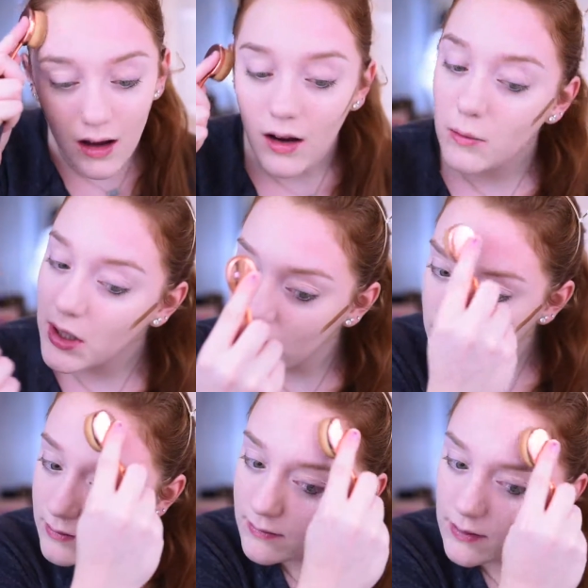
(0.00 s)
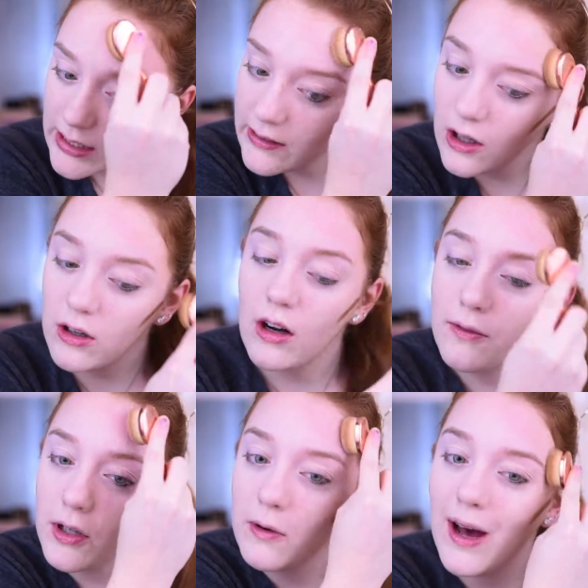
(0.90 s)
Oh man. It started
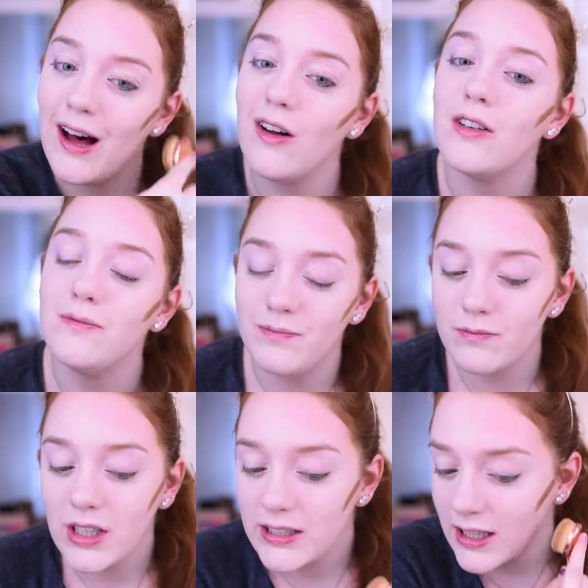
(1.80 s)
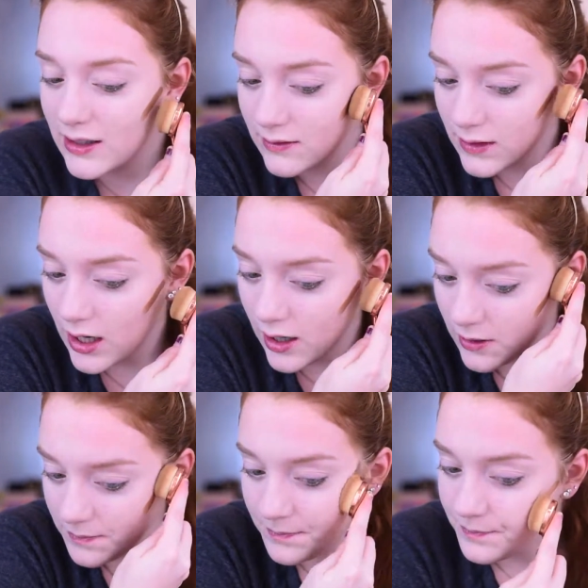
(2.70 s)
off really well. It did.
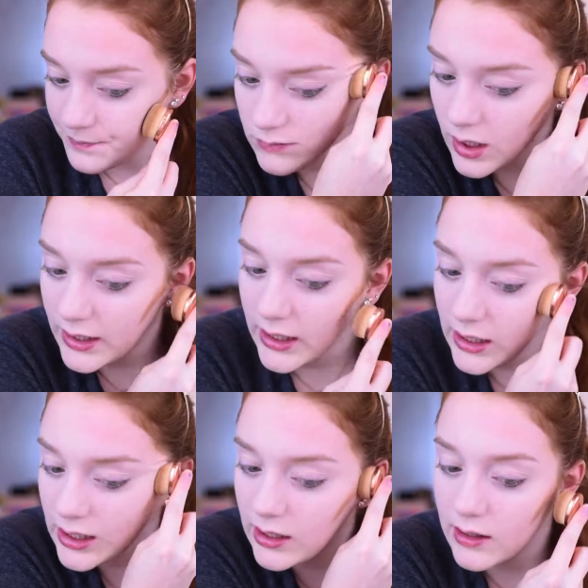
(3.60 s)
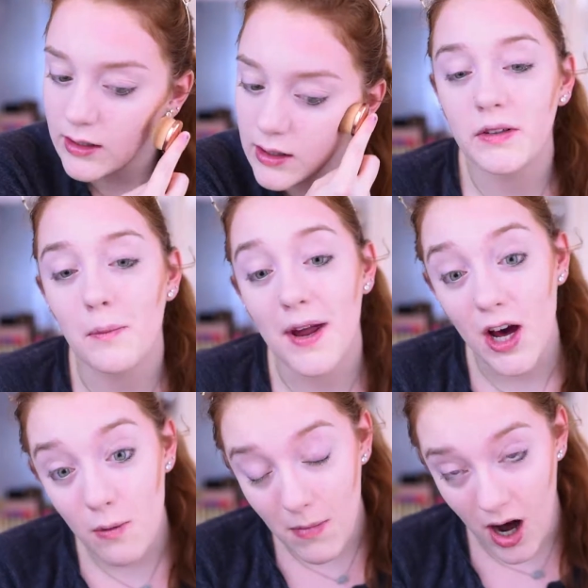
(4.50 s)
Um, he was a
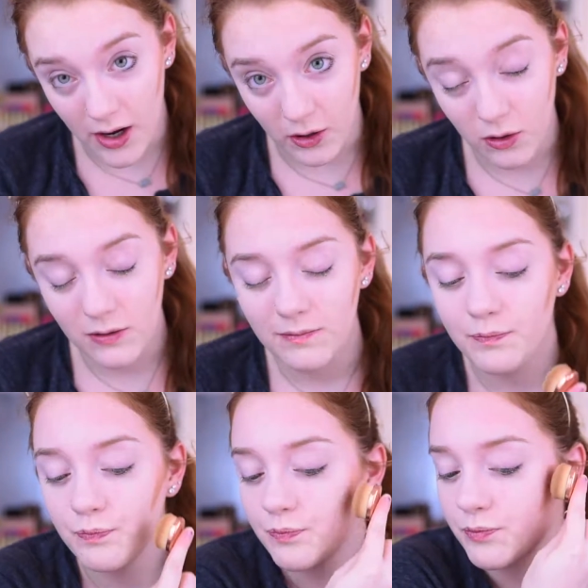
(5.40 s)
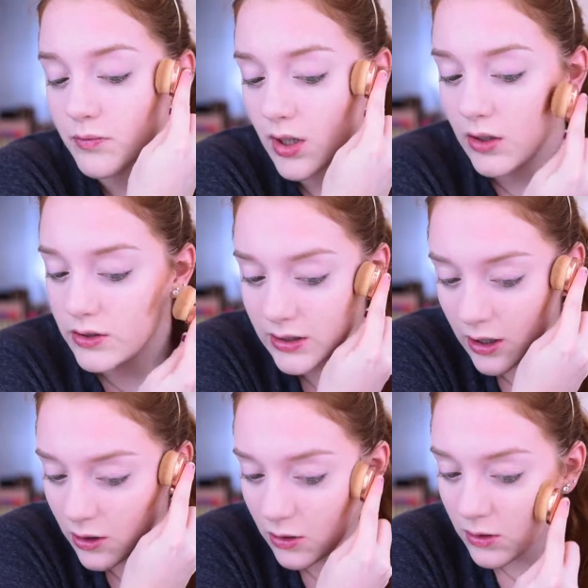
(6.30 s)
male model,
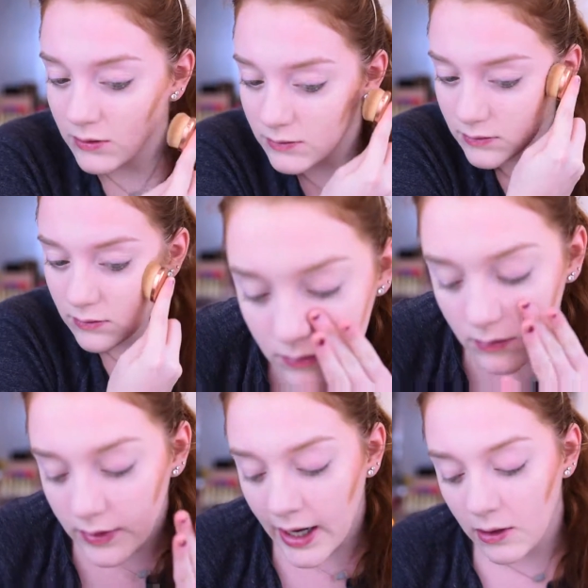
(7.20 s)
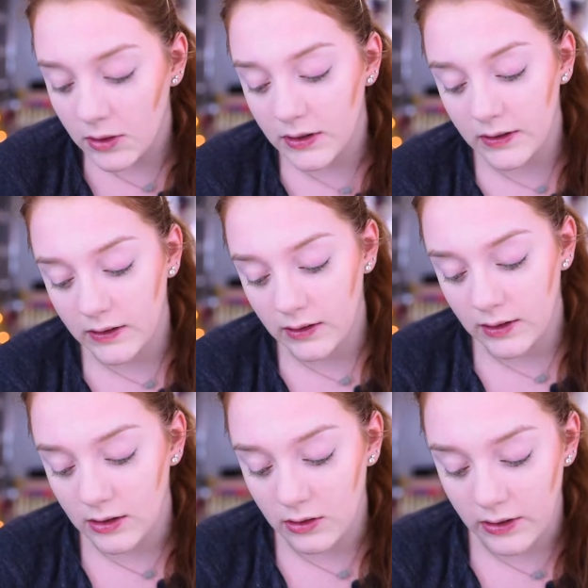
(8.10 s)
so that was
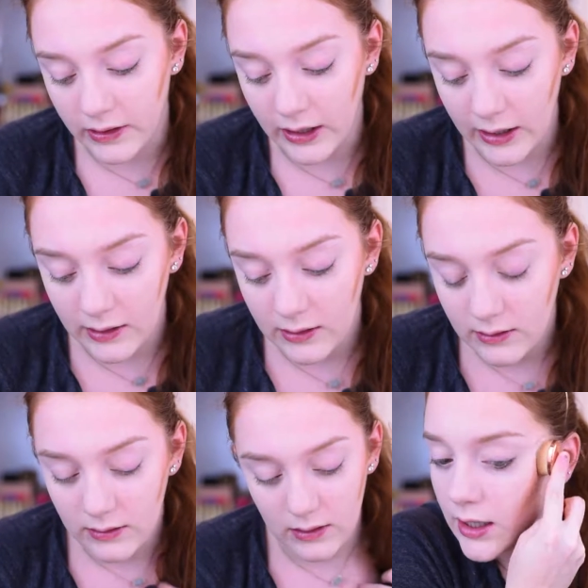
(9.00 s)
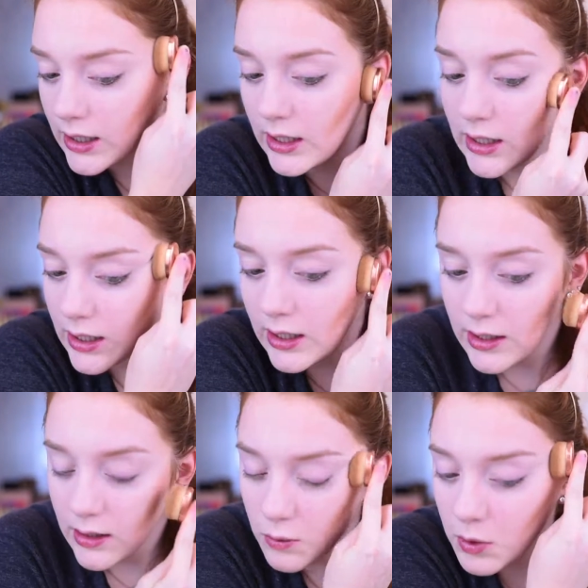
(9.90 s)
interesting.
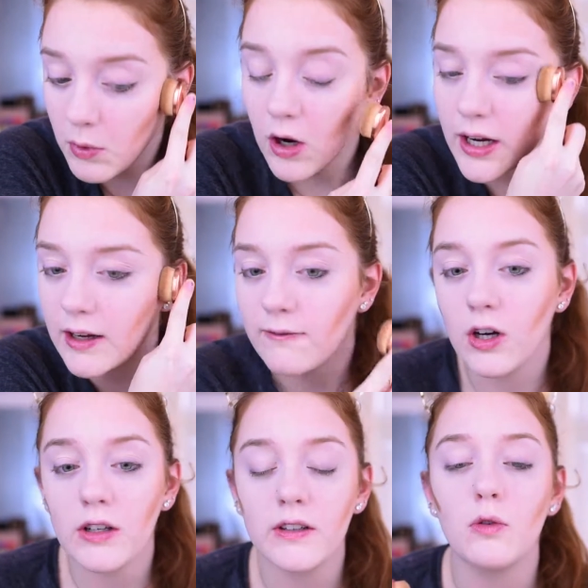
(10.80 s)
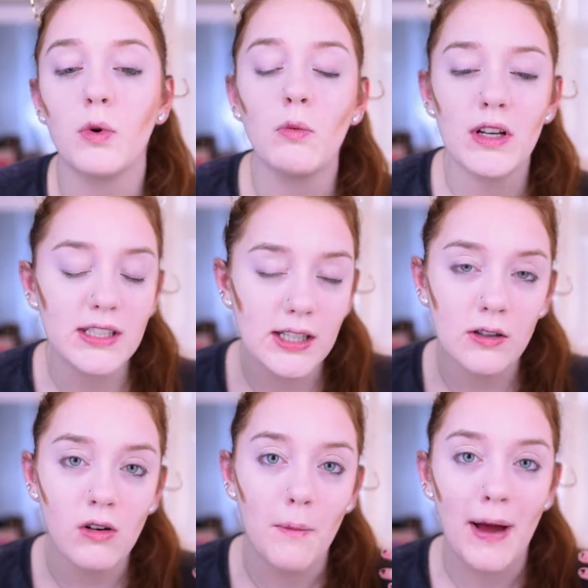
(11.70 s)
He, we, okay, first we went
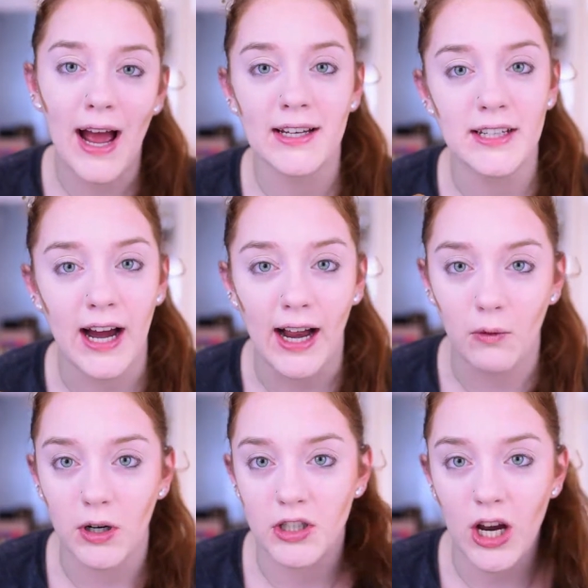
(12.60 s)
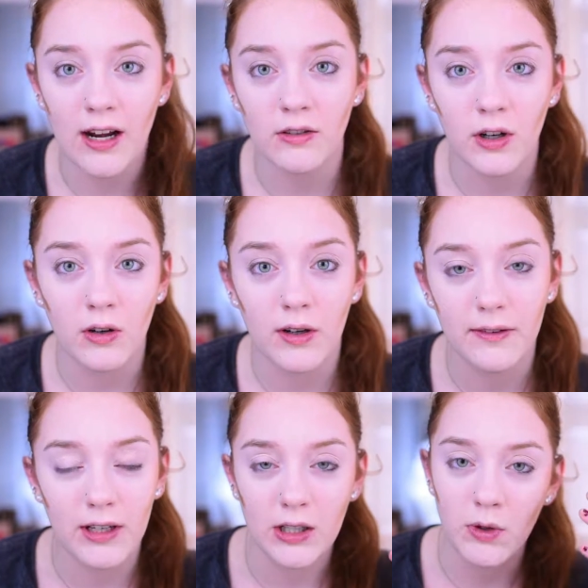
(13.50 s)
to Pad Thai, which I don't know
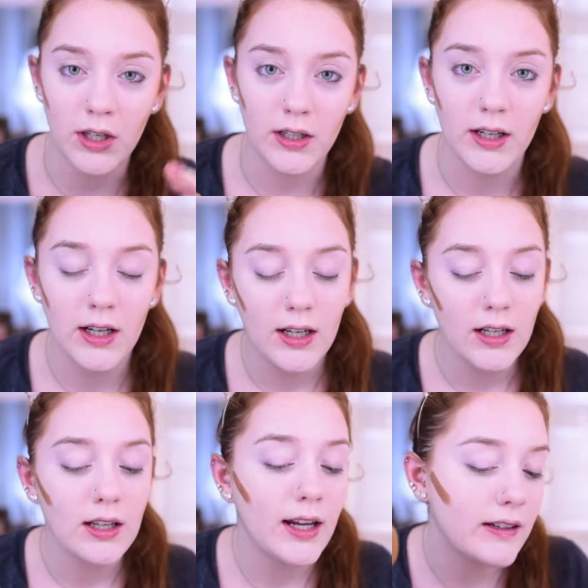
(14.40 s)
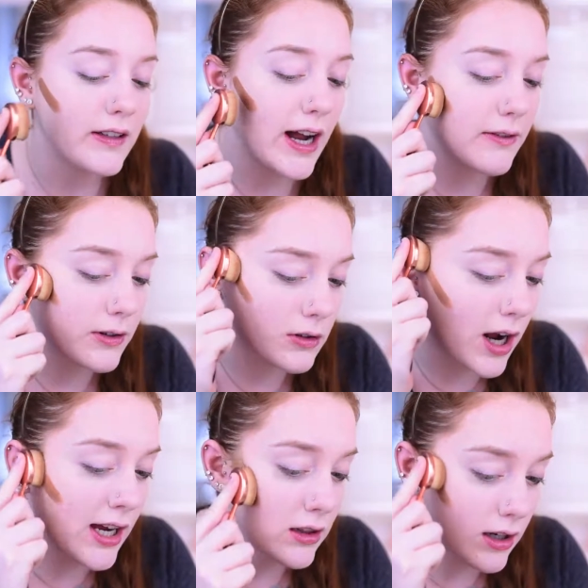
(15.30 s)
if anyone likes Thai food.
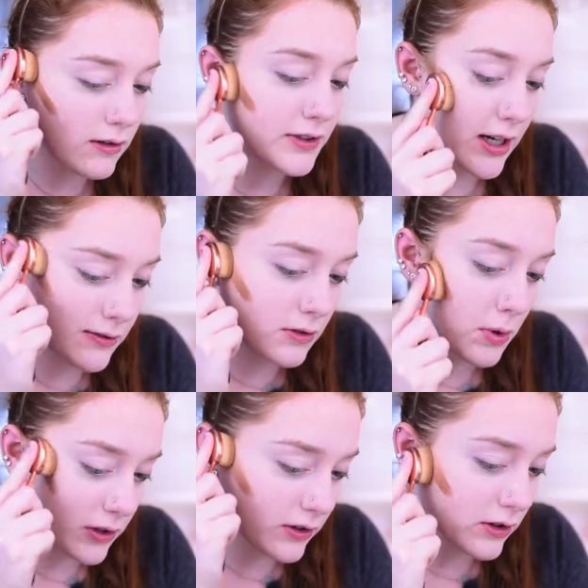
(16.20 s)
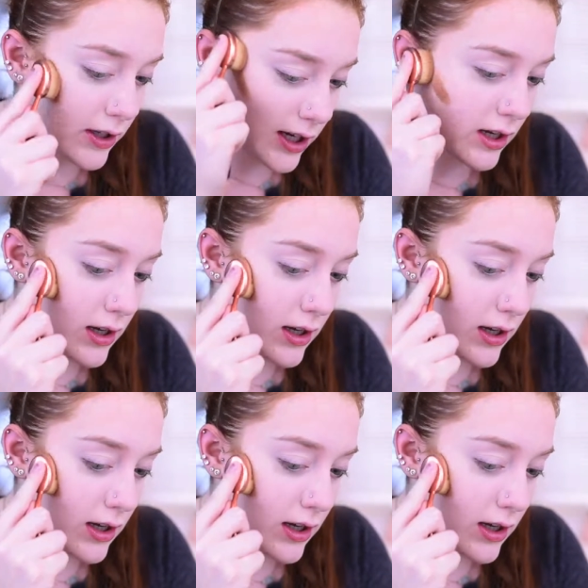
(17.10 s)
I love Thai food personally.